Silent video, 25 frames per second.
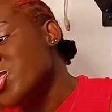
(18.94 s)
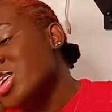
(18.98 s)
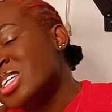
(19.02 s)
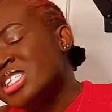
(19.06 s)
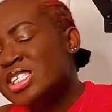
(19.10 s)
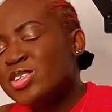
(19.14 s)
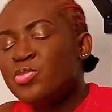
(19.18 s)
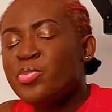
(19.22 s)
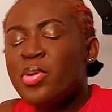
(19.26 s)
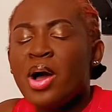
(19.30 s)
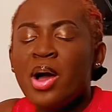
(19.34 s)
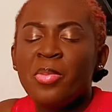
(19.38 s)

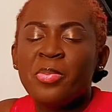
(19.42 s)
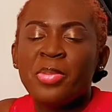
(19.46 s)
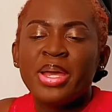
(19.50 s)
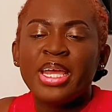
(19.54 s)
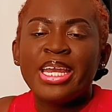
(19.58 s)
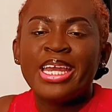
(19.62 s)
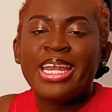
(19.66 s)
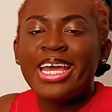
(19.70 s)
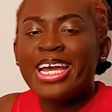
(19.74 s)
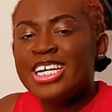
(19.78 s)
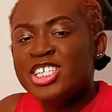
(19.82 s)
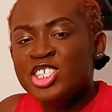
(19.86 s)
what's
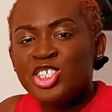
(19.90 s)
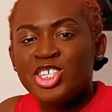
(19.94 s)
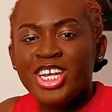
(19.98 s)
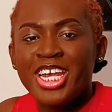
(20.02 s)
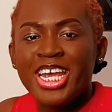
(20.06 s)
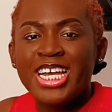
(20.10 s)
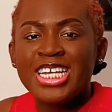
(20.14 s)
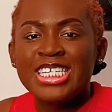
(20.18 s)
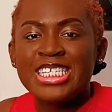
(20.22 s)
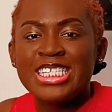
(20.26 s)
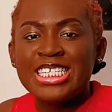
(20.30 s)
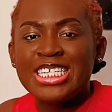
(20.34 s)
popping,
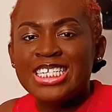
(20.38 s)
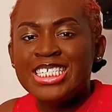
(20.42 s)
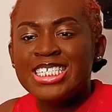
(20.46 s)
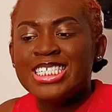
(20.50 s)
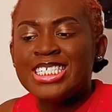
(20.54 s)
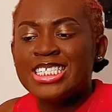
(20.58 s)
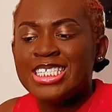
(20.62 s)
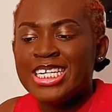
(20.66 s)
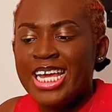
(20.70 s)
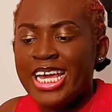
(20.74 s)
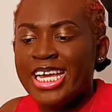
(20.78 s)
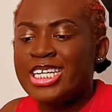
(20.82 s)
SJS
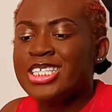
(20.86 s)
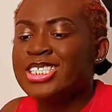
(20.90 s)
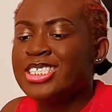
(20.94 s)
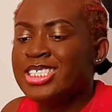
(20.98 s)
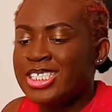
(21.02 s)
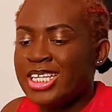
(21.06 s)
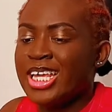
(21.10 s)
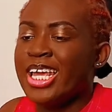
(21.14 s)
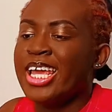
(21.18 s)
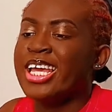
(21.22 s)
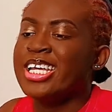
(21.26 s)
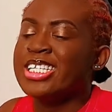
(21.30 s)
Nation,
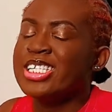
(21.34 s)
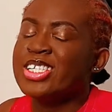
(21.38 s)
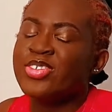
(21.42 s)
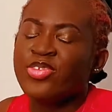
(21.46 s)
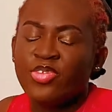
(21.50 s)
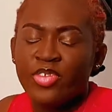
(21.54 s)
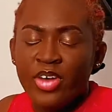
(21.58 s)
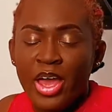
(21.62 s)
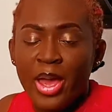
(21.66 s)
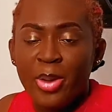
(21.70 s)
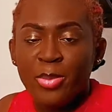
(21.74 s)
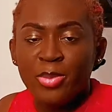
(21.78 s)
SJS
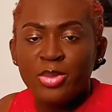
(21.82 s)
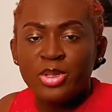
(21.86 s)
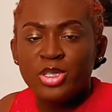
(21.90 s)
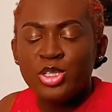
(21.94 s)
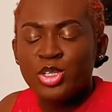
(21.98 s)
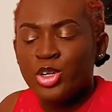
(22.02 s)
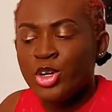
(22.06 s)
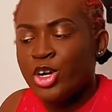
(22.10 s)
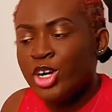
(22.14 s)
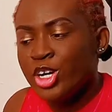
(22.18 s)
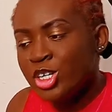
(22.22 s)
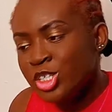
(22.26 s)
fam,
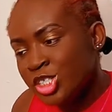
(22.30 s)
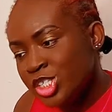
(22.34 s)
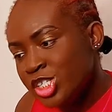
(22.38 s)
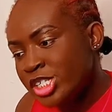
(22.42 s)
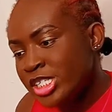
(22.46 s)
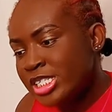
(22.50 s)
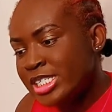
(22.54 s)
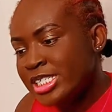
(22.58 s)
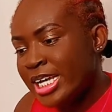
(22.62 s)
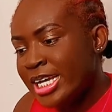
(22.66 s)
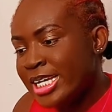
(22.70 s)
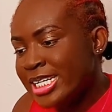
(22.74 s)
it's your girl,
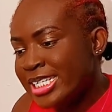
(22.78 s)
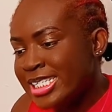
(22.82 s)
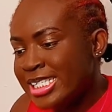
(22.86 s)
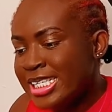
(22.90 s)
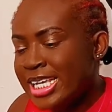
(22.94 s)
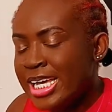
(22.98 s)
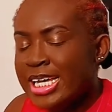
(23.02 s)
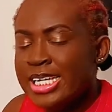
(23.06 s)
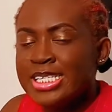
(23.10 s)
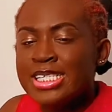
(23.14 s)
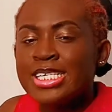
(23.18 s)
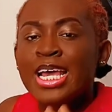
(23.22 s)

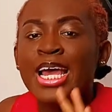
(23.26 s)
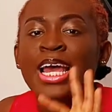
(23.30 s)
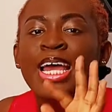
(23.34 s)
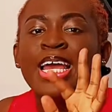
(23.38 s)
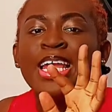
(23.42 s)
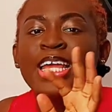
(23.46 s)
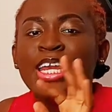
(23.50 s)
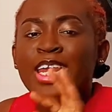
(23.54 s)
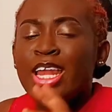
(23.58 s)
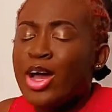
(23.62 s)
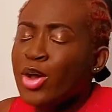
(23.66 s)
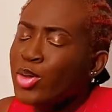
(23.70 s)
Shejackiesays.
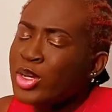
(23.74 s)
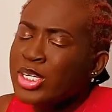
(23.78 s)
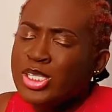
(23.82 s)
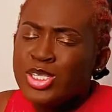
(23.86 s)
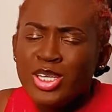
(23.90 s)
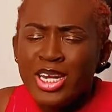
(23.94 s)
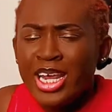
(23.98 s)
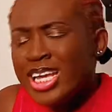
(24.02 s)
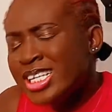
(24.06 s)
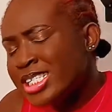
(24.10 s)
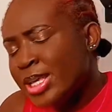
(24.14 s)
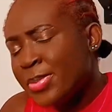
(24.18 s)
Now, in
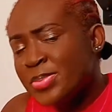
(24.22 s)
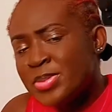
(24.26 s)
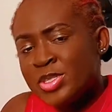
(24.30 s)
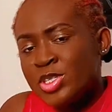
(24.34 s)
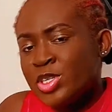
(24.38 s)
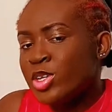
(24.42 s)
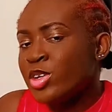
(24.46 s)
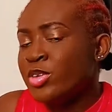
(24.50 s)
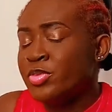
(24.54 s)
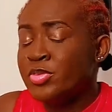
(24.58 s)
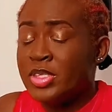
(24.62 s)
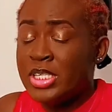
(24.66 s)
today's
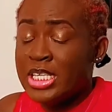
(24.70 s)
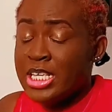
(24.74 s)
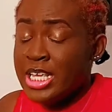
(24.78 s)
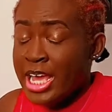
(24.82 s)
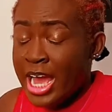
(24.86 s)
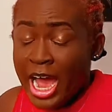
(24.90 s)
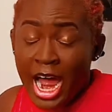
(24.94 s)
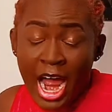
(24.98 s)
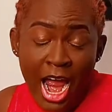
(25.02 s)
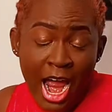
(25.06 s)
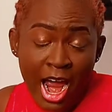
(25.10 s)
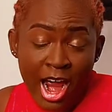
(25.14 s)
episode of
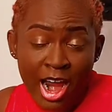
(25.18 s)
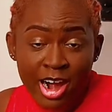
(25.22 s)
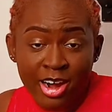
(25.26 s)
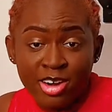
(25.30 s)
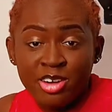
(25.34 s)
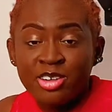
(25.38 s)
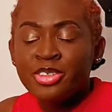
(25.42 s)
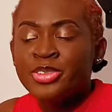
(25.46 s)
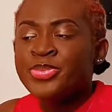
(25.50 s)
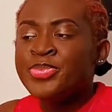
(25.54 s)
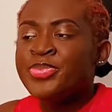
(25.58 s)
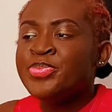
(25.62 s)

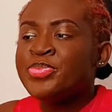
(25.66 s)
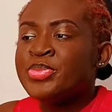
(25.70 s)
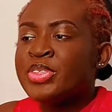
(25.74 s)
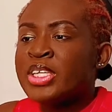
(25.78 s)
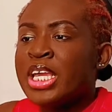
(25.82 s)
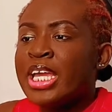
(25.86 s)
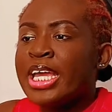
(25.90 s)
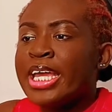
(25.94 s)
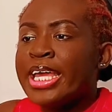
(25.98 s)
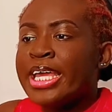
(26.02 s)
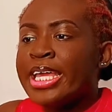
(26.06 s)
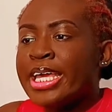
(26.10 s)
TIR,
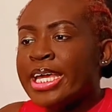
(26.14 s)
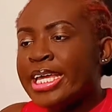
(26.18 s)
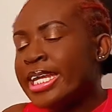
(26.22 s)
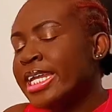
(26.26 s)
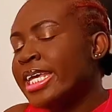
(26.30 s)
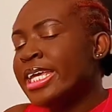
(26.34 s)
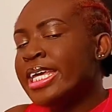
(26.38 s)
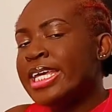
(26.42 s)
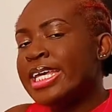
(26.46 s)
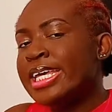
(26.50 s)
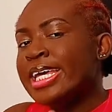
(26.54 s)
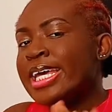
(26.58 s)

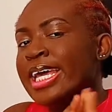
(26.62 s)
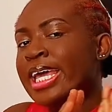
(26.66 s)
Kidi